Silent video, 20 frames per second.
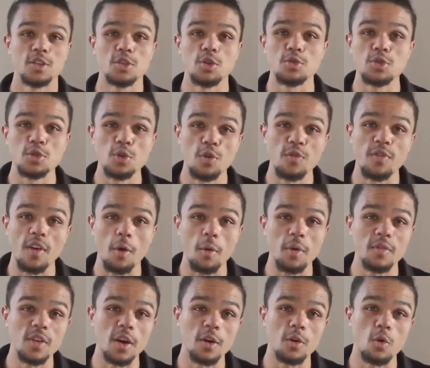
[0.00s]
So far
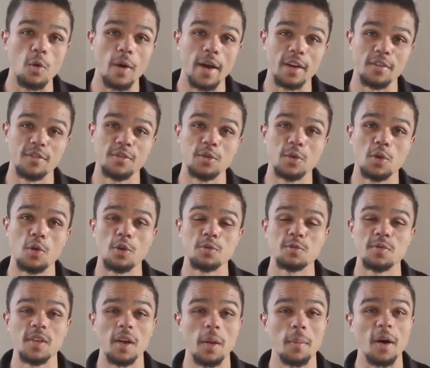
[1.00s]
we've done quite a few
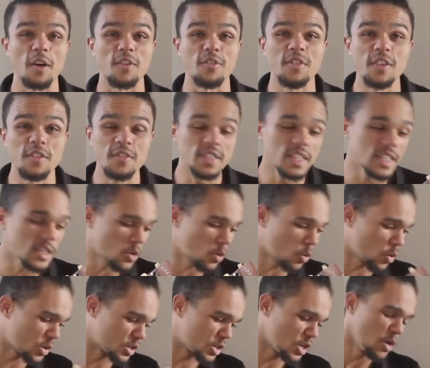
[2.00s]
chords. We've done about 15
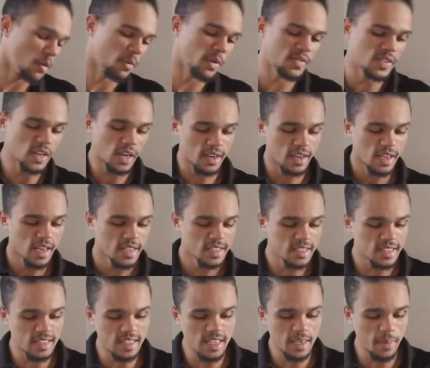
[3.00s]
chords. We've done
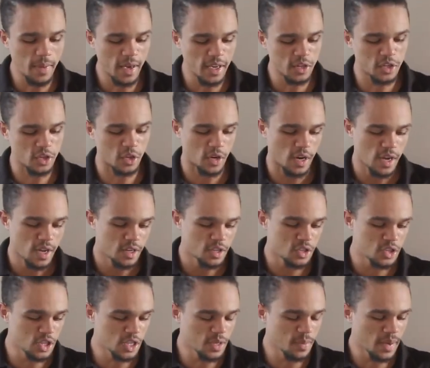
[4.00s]
C major,
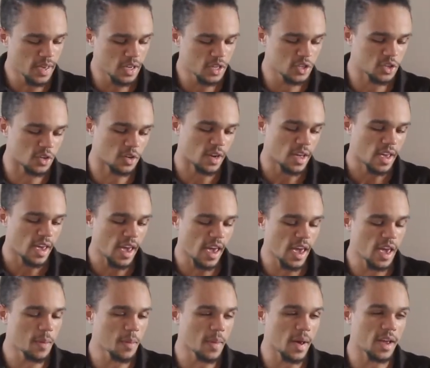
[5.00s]
G major,
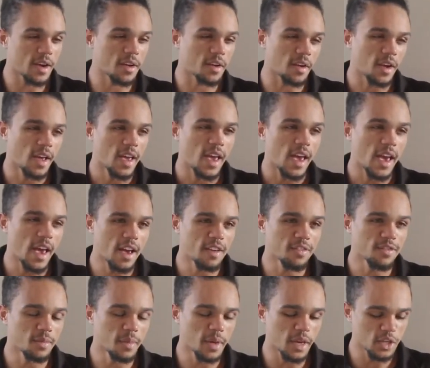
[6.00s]
A minor,
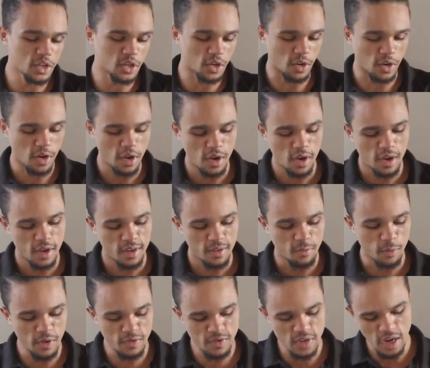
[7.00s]
F major.
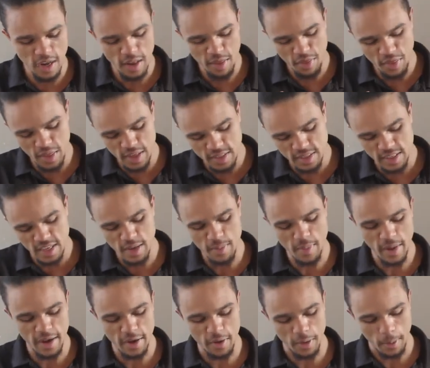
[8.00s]
We've done this E
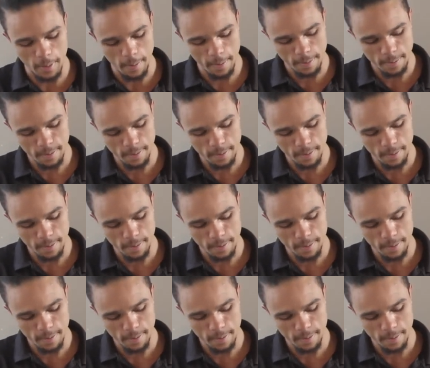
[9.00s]
minor.